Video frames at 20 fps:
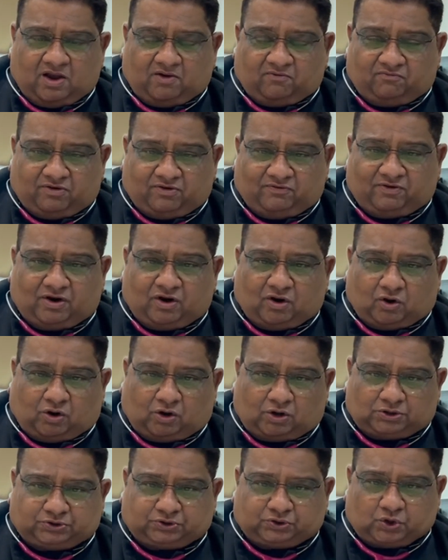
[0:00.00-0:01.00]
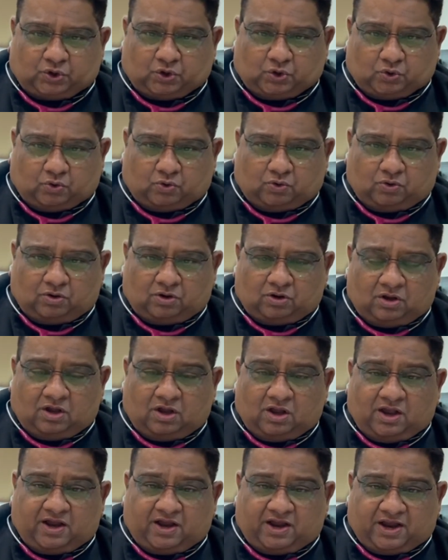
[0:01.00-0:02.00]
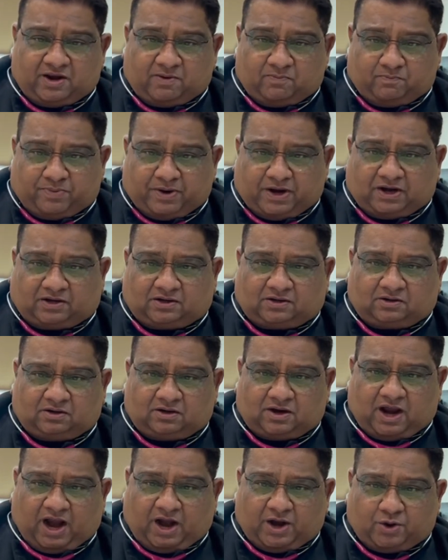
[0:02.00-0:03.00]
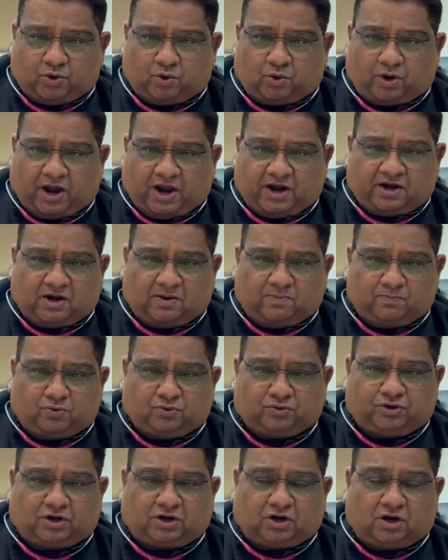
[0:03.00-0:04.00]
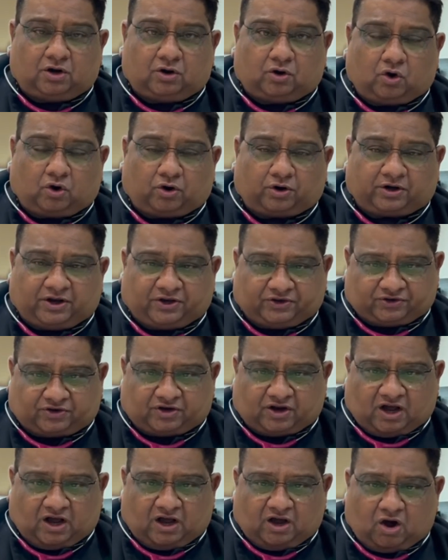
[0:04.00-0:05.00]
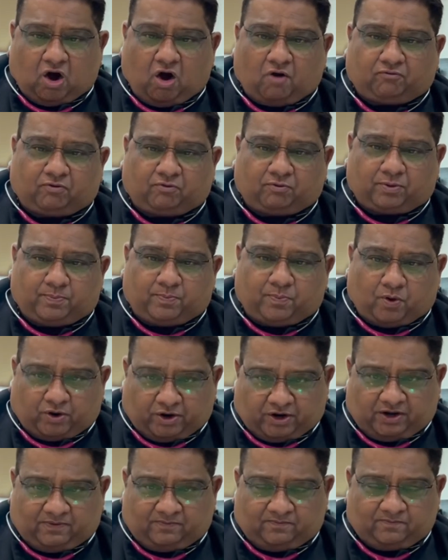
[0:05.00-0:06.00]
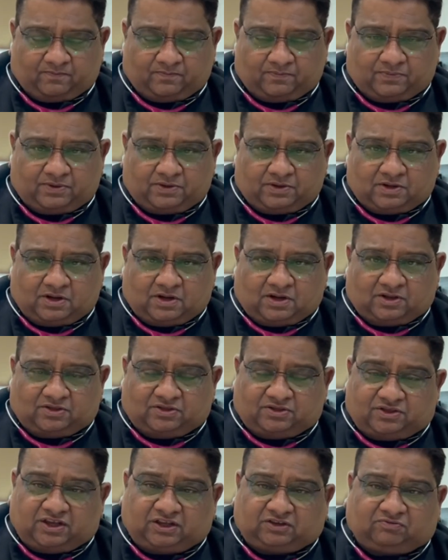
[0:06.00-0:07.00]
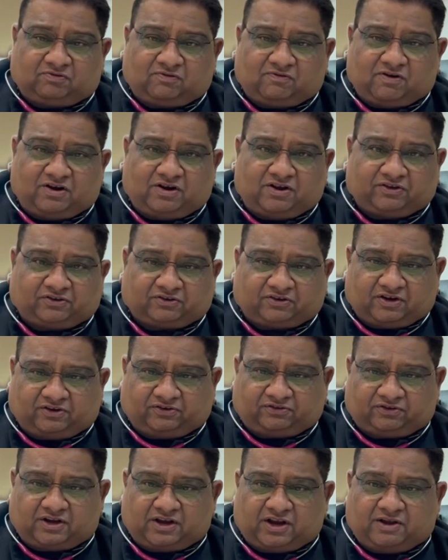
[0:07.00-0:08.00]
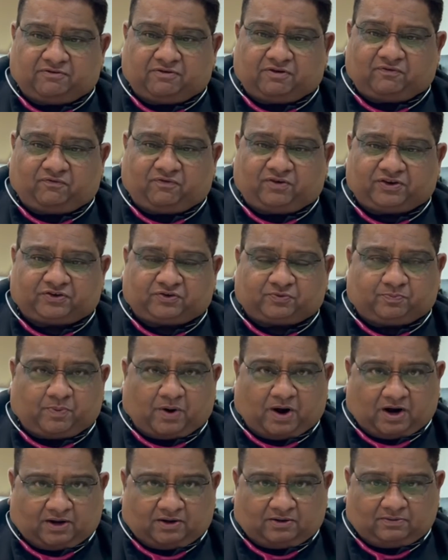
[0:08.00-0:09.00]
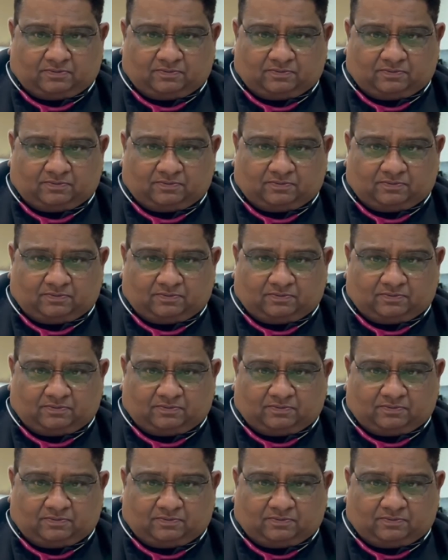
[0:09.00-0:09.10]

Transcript: We will also know inbuilt endocrinal musical orchestra of our body. This we will discuss in our first part.